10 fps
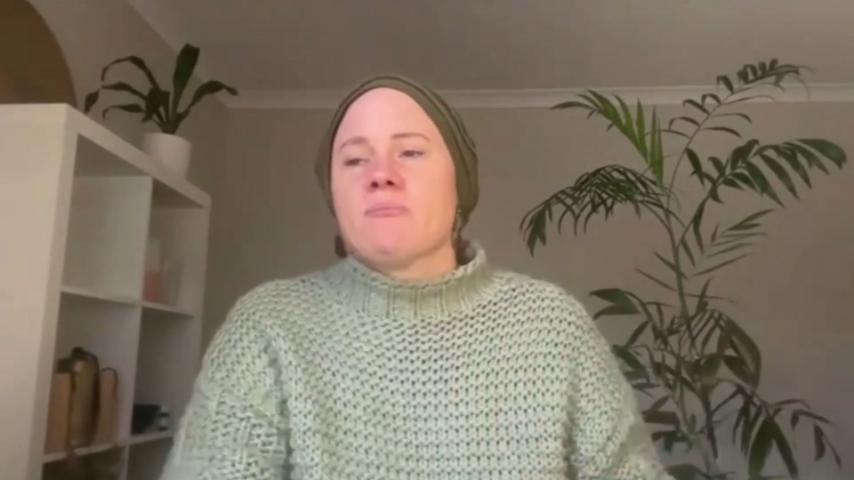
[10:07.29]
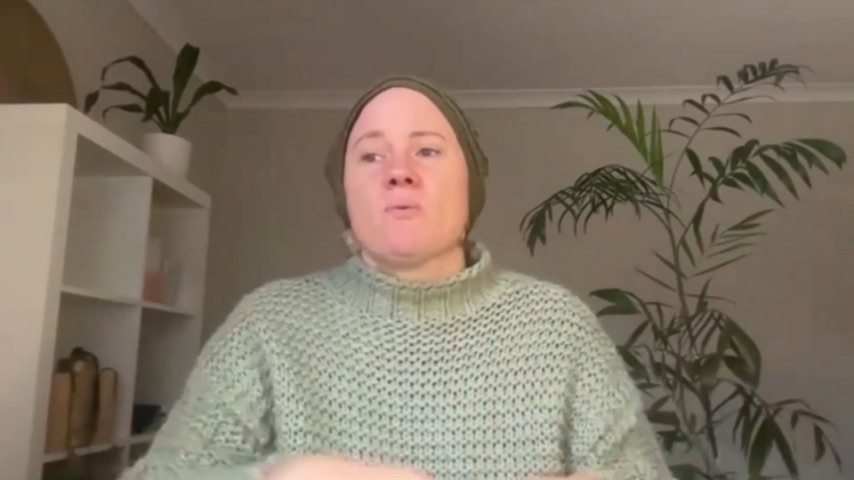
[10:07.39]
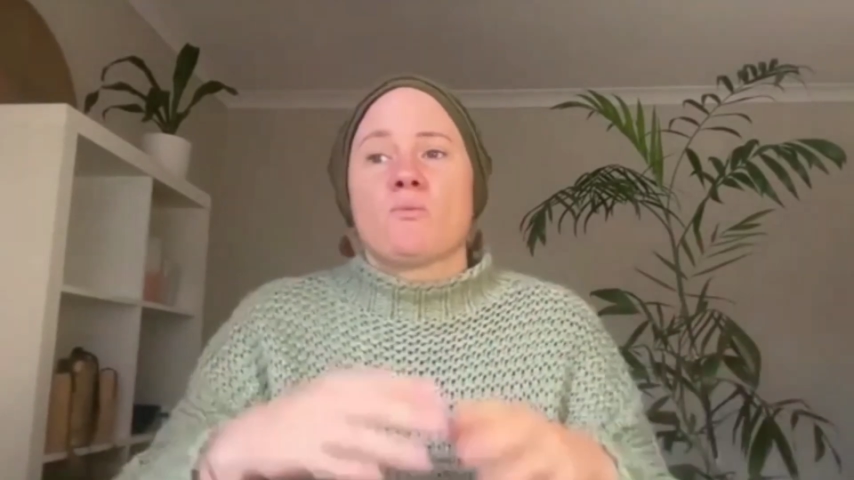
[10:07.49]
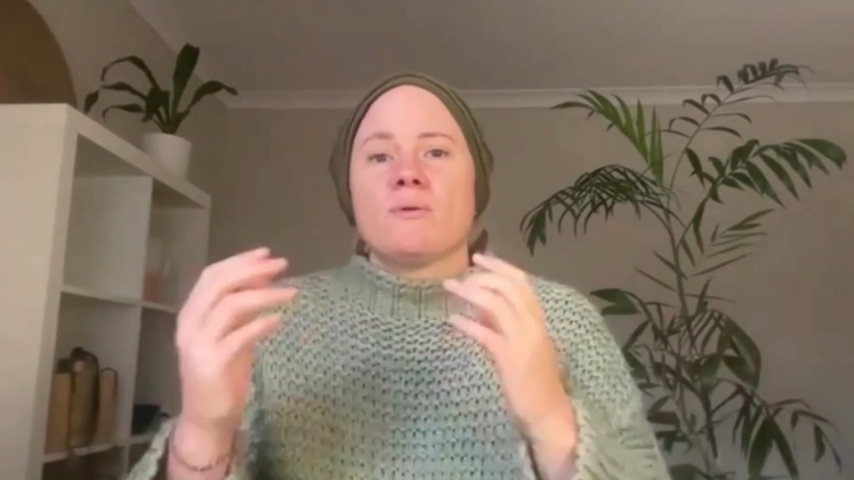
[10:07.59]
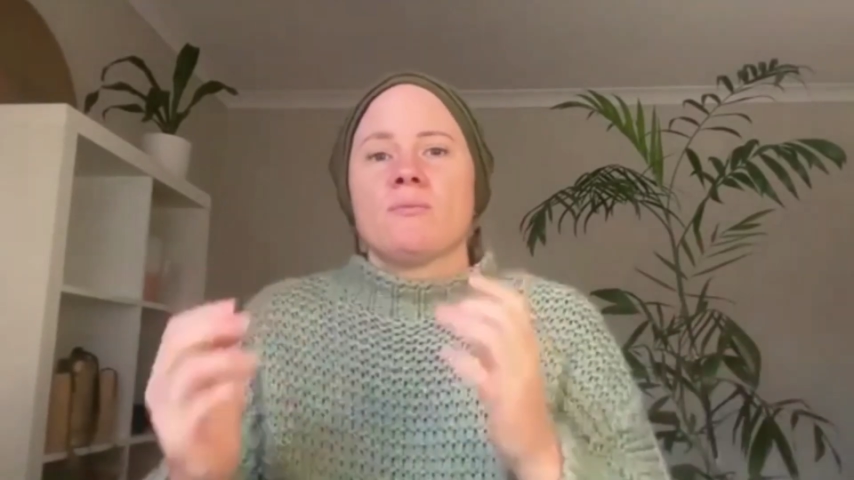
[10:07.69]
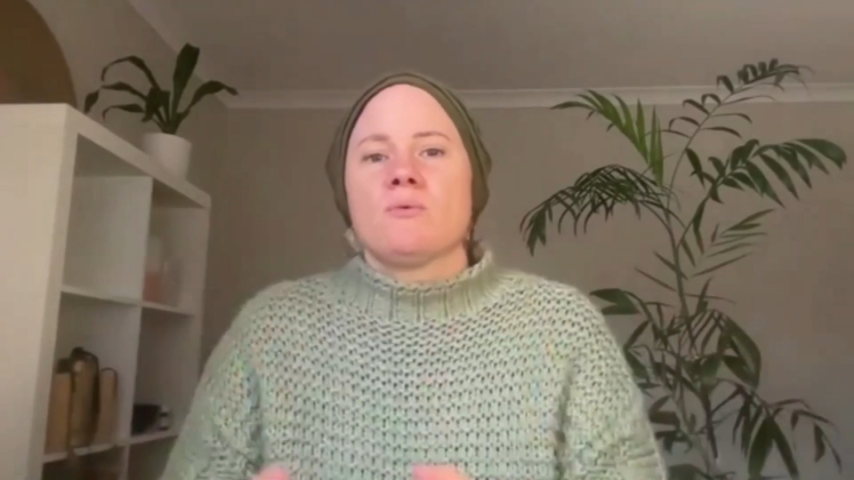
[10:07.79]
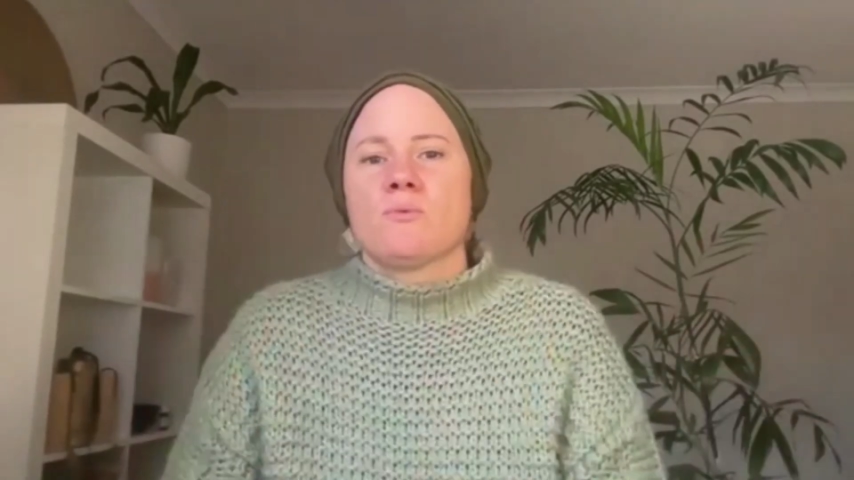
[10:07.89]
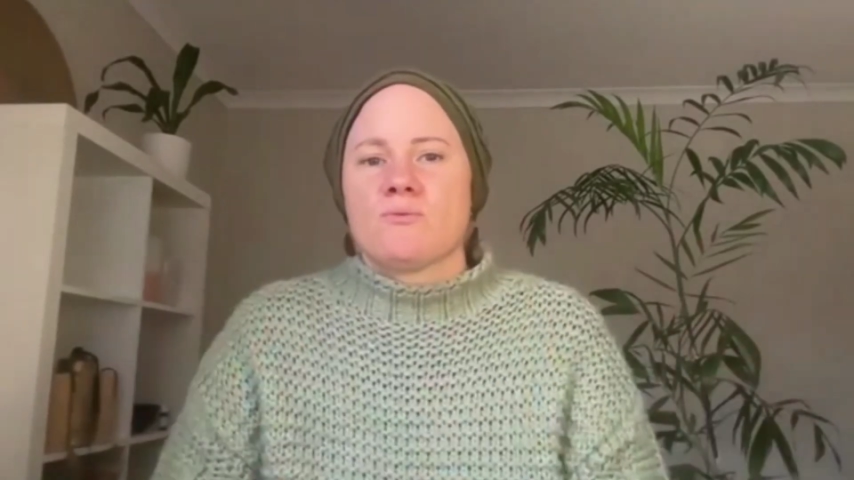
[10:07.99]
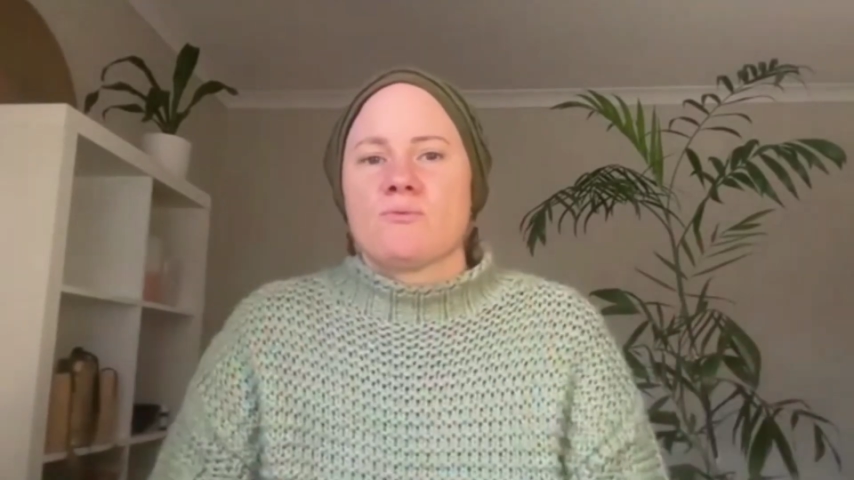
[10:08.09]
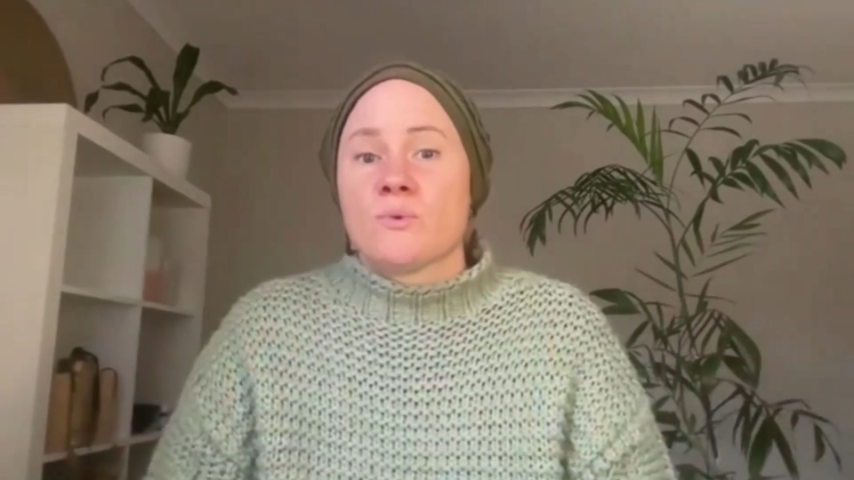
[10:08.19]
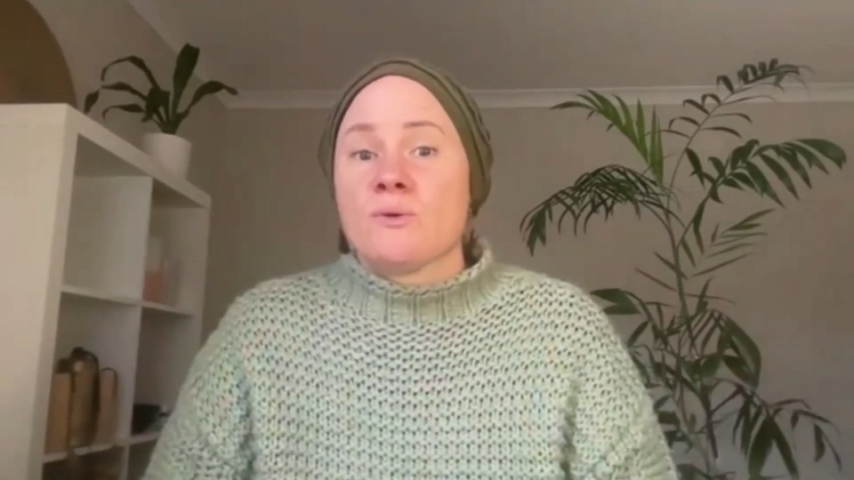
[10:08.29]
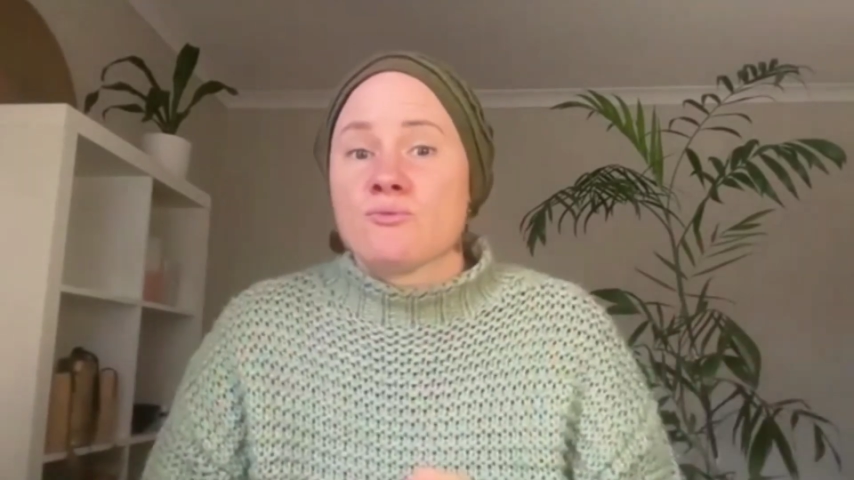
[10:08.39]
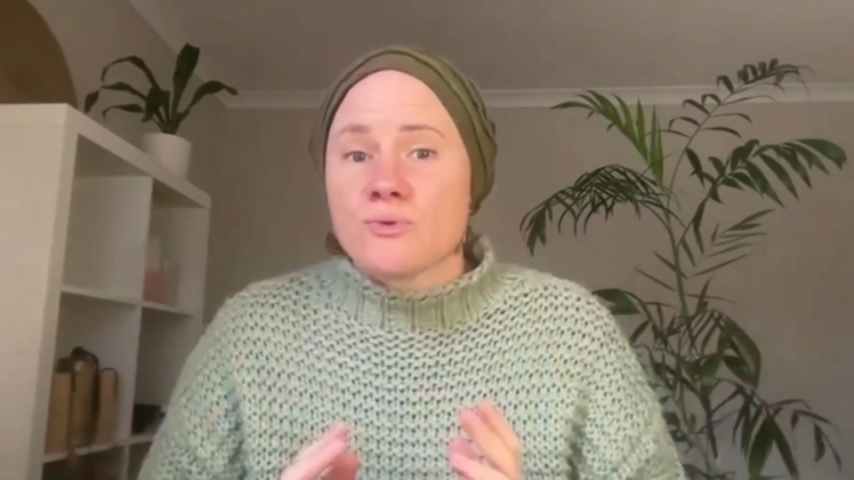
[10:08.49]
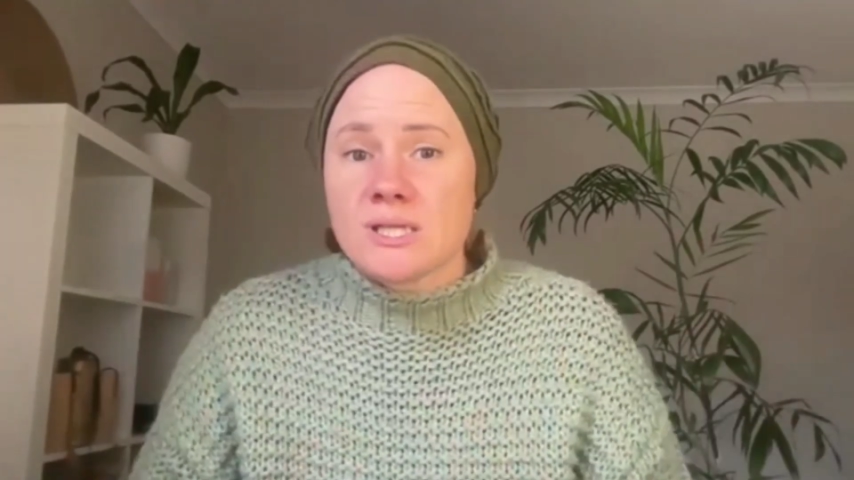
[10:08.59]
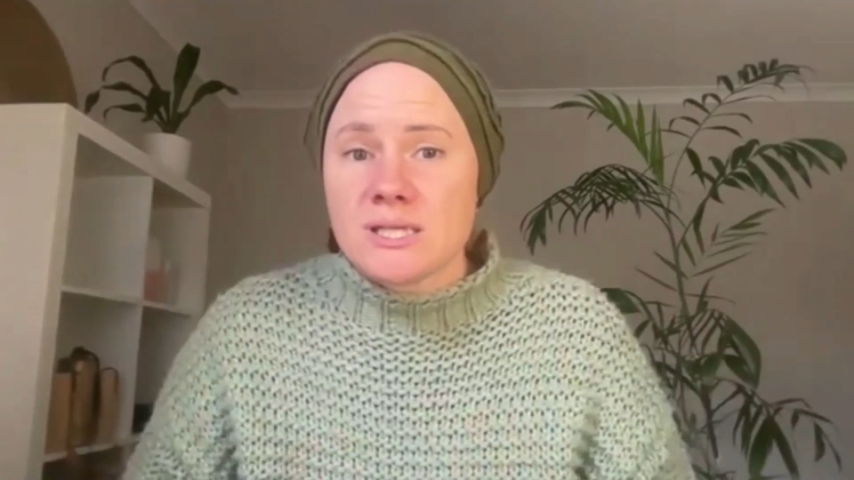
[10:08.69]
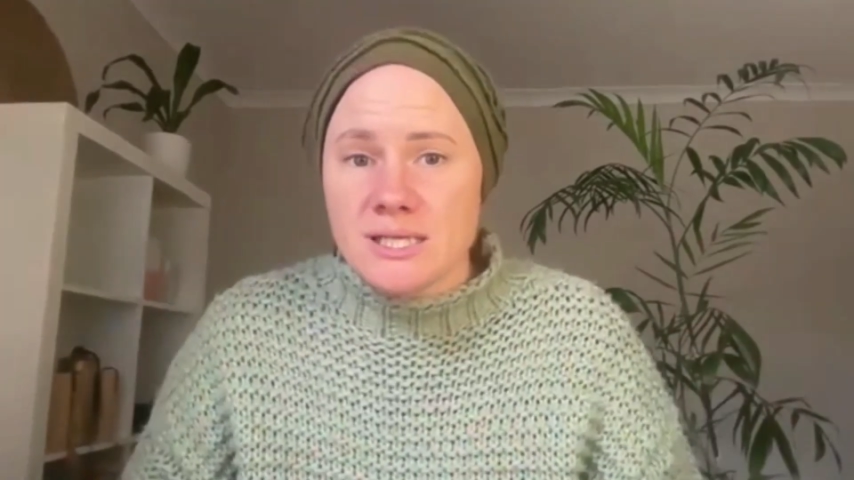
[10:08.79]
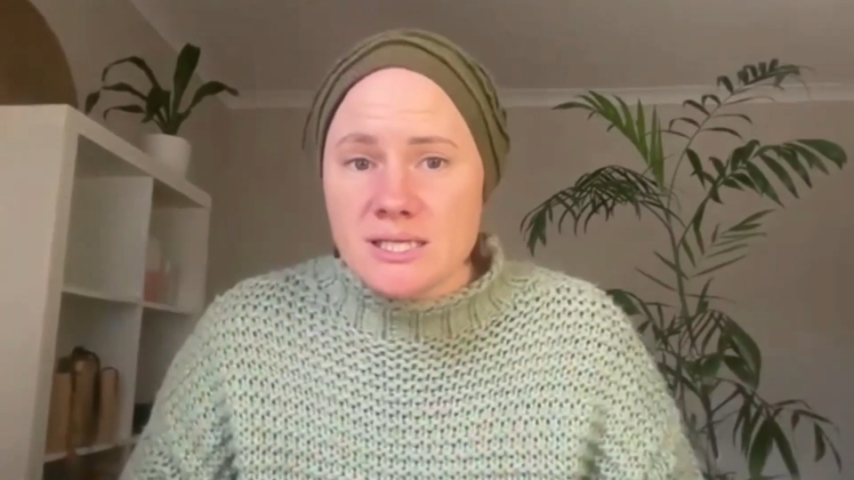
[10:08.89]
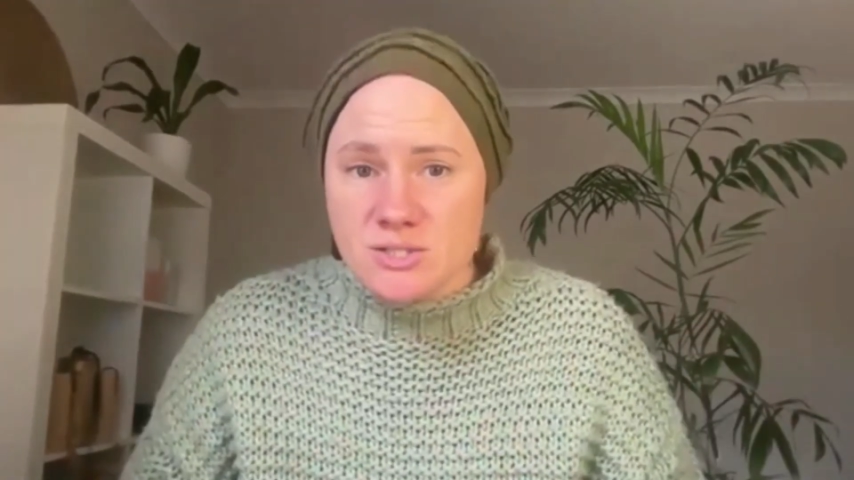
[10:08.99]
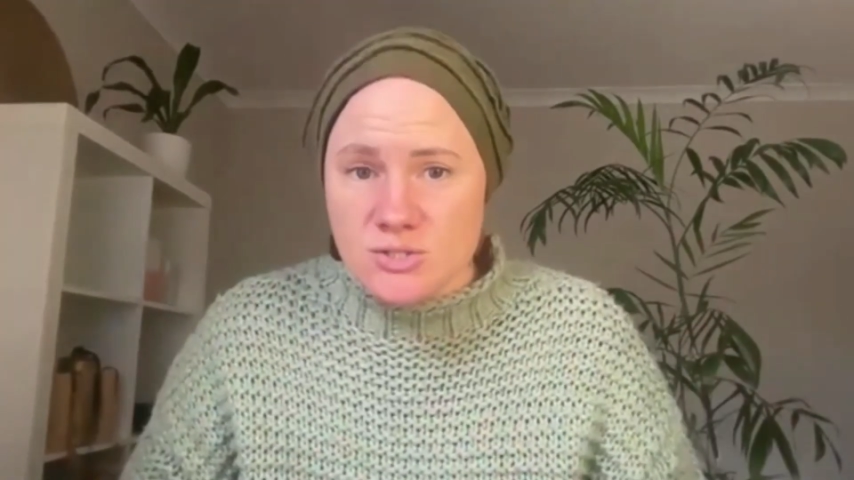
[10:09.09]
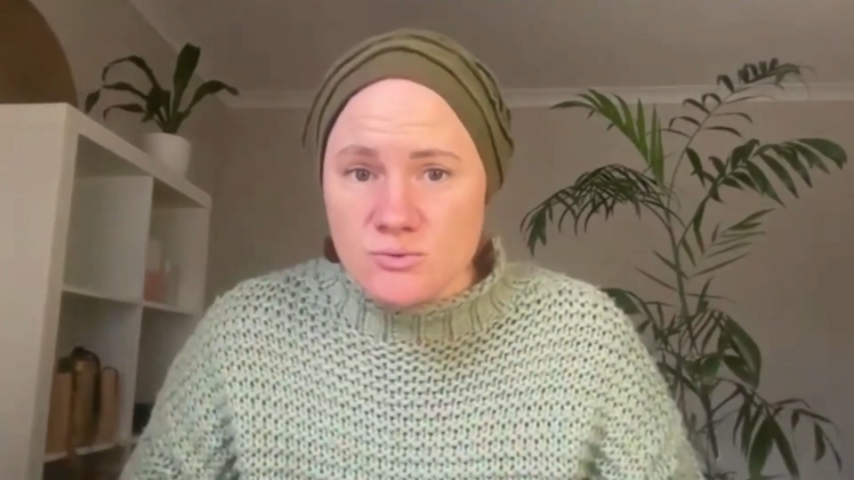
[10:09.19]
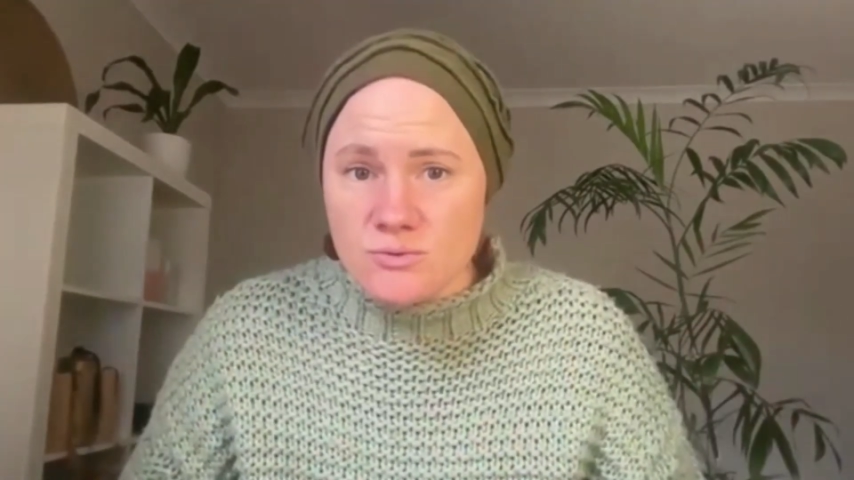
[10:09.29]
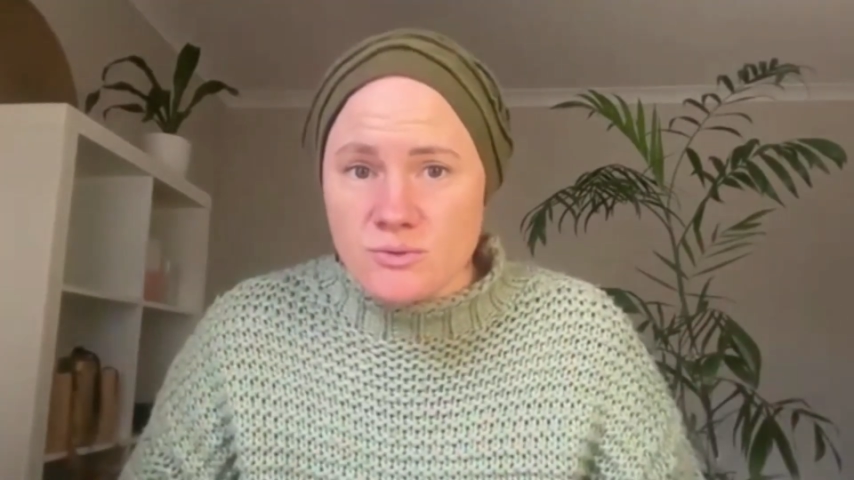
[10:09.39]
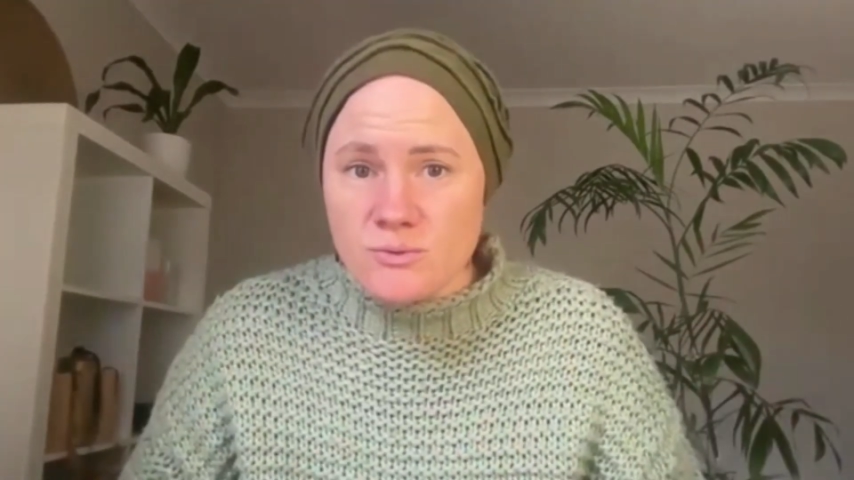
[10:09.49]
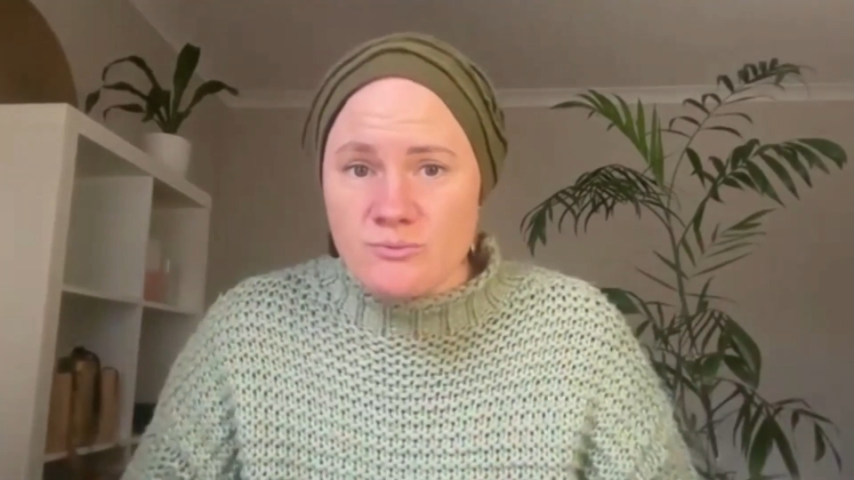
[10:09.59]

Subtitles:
But women, we really need to talk.